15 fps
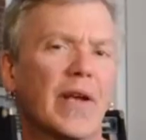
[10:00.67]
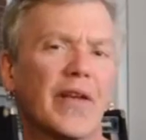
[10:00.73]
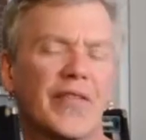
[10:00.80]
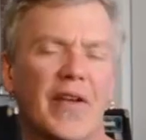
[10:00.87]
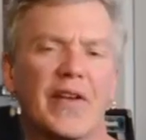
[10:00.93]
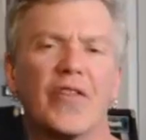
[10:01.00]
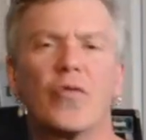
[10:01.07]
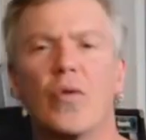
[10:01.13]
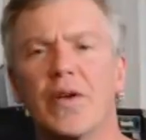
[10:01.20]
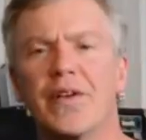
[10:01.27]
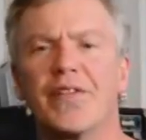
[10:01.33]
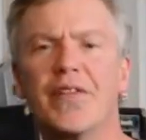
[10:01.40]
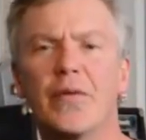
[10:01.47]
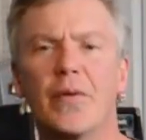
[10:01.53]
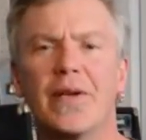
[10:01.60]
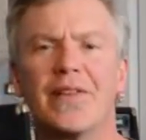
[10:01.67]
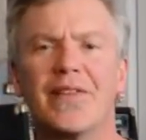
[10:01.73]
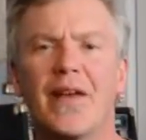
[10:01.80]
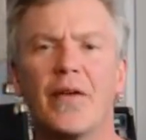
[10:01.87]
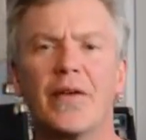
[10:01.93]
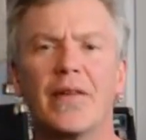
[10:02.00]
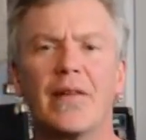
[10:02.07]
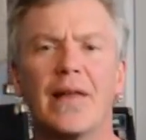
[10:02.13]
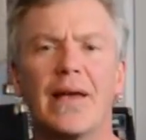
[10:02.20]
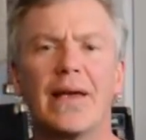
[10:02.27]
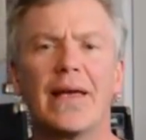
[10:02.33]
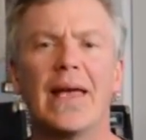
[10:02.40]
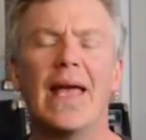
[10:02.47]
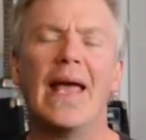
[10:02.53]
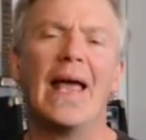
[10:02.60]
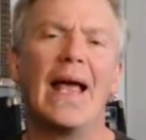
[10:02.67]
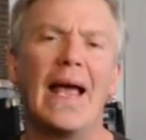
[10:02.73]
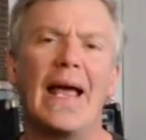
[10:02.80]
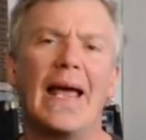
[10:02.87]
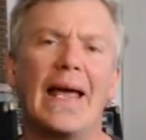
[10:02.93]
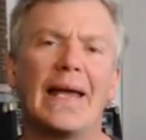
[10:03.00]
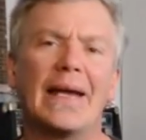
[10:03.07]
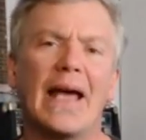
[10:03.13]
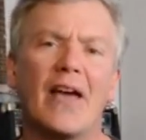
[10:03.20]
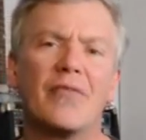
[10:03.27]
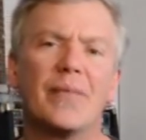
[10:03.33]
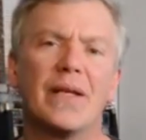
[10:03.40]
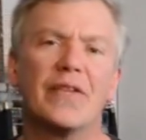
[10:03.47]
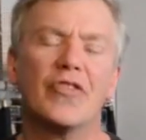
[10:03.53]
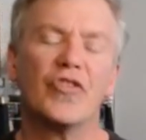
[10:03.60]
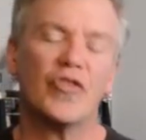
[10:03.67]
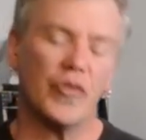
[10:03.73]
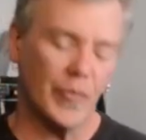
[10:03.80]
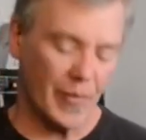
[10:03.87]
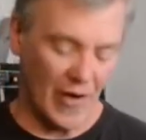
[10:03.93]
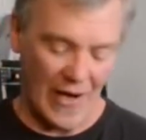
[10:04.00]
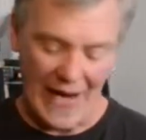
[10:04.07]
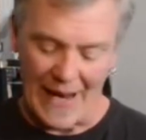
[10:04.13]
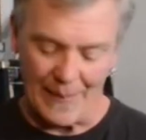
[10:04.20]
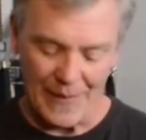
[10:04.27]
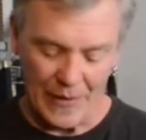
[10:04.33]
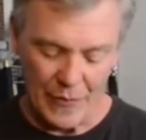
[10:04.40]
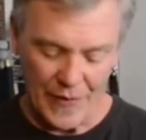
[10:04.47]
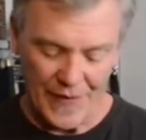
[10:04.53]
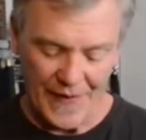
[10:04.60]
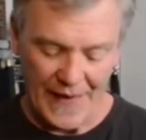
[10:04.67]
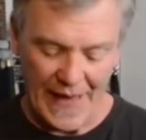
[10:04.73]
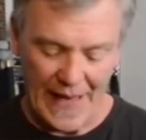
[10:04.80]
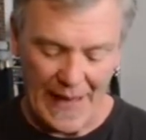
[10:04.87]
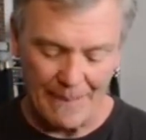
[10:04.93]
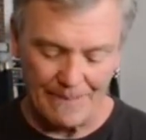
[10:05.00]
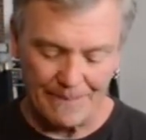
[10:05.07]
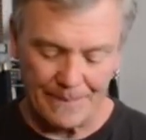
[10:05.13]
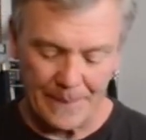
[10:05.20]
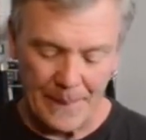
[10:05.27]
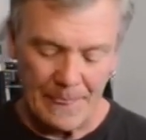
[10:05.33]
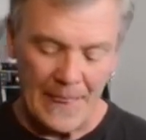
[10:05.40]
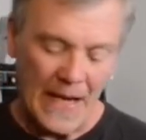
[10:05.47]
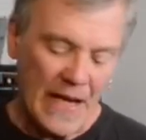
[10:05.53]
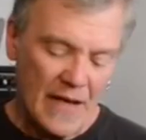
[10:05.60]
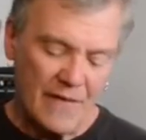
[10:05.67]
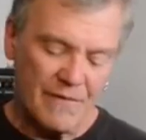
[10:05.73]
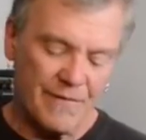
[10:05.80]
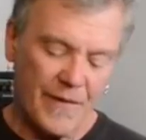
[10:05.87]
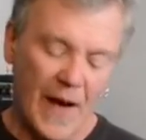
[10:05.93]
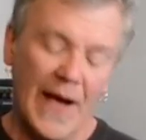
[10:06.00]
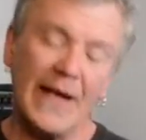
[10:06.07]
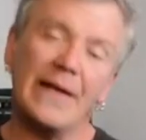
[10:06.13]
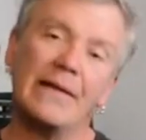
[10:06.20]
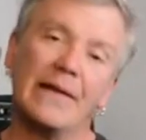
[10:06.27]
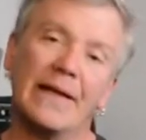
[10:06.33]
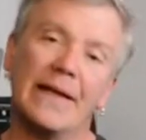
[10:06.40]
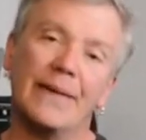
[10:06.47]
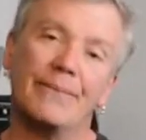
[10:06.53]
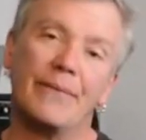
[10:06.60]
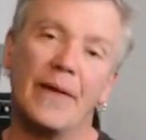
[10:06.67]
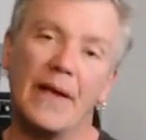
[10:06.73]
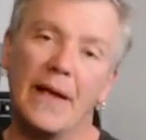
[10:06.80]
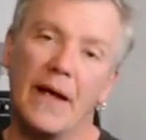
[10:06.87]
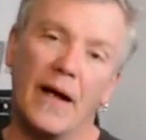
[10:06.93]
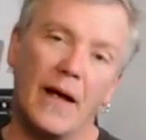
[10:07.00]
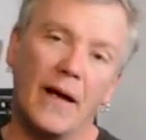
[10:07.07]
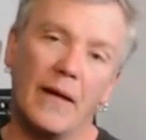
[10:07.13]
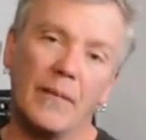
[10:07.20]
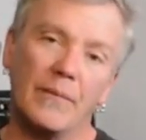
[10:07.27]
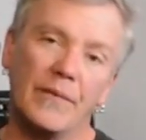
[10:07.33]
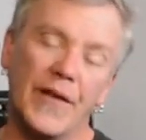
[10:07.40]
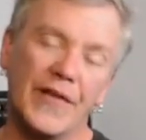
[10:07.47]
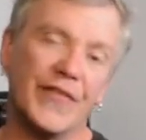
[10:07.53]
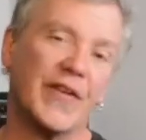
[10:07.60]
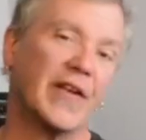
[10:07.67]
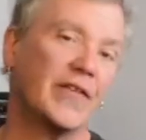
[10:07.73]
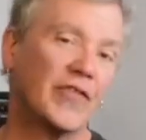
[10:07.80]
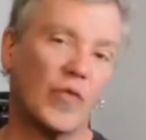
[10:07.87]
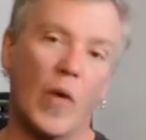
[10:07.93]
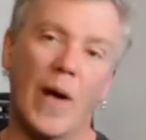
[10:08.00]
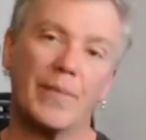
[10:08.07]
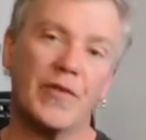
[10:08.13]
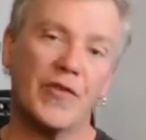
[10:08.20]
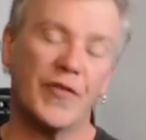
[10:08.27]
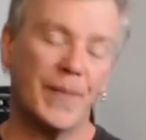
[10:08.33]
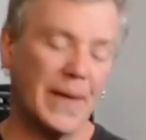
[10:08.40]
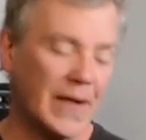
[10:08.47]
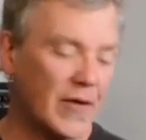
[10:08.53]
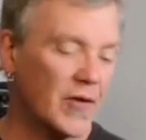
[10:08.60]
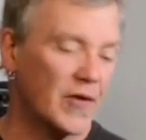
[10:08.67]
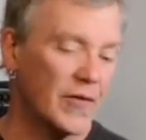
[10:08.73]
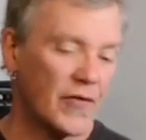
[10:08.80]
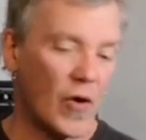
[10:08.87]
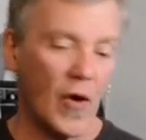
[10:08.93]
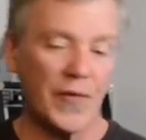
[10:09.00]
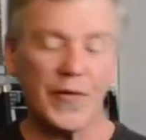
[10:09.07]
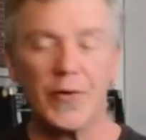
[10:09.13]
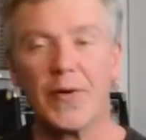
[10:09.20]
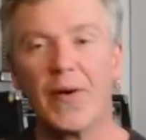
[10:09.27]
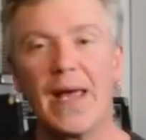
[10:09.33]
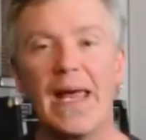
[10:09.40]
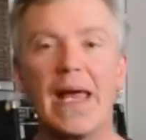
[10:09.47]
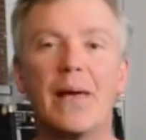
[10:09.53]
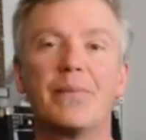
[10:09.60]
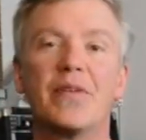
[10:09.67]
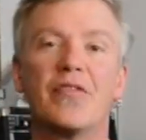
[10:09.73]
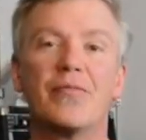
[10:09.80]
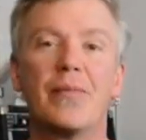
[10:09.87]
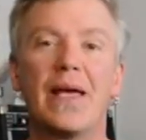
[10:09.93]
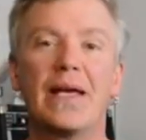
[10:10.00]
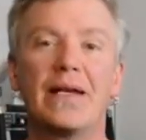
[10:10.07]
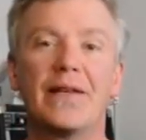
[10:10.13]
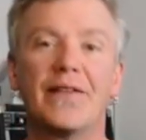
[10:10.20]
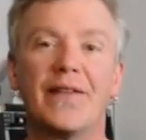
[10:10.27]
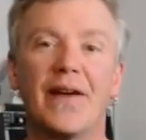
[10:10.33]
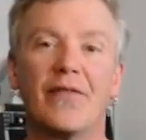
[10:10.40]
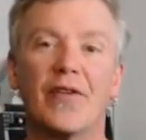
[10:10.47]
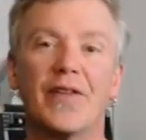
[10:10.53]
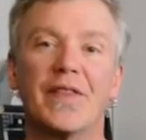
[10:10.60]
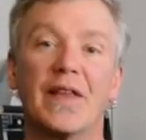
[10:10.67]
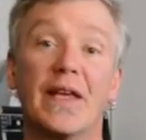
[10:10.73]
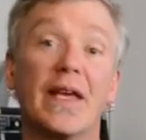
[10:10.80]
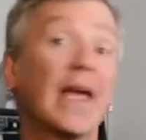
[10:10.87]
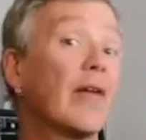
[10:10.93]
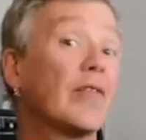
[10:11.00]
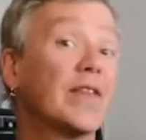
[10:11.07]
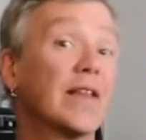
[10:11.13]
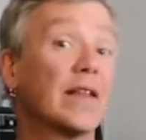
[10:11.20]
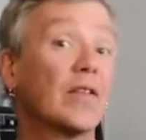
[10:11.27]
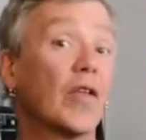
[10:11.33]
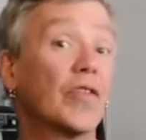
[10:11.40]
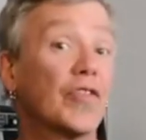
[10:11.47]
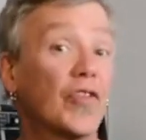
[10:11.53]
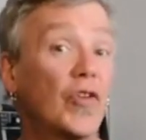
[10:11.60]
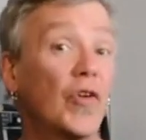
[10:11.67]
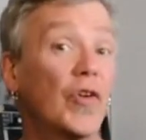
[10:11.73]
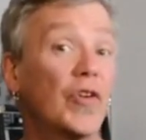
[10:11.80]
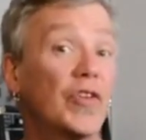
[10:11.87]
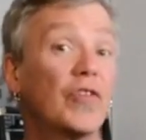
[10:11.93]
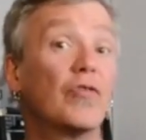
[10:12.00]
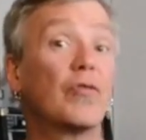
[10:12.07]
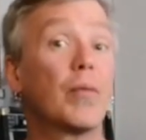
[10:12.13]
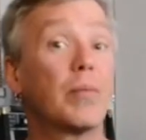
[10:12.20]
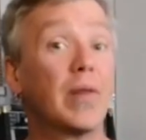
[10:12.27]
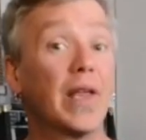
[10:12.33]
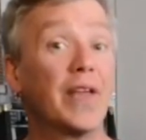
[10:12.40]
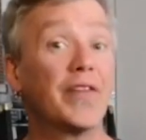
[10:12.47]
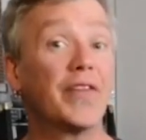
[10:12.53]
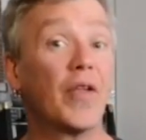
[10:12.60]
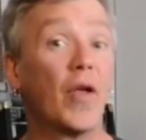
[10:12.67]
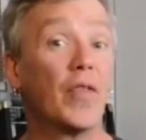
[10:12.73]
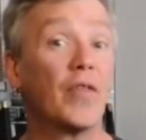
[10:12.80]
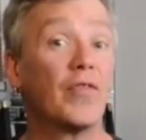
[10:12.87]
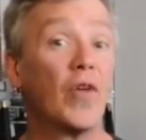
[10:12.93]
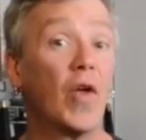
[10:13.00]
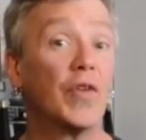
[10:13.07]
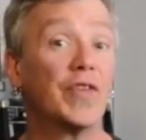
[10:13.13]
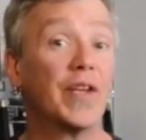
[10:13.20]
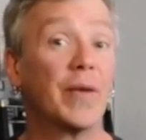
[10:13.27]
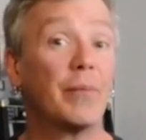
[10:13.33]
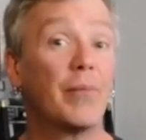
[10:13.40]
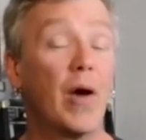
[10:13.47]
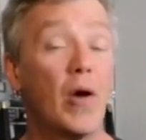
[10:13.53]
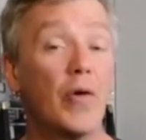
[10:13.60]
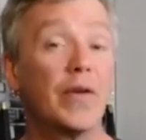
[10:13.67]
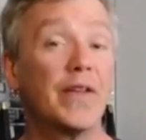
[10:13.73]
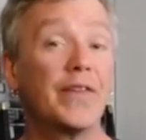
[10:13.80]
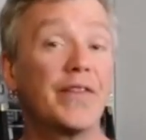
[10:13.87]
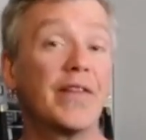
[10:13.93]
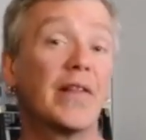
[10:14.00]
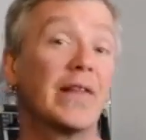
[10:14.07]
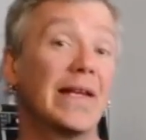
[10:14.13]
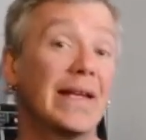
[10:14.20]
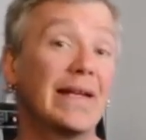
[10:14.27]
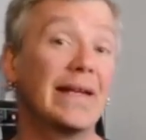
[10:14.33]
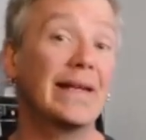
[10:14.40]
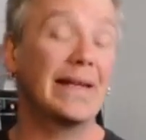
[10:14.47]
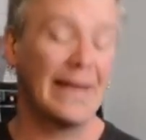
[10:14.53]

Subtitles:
I just wanted to see what it sounded like, and I've been super happy with that. Finally, let's say you've swapped your speaker, you've gone through your amp, you've maintained everything looks good, you've replaced all the faulty components, cleaned it.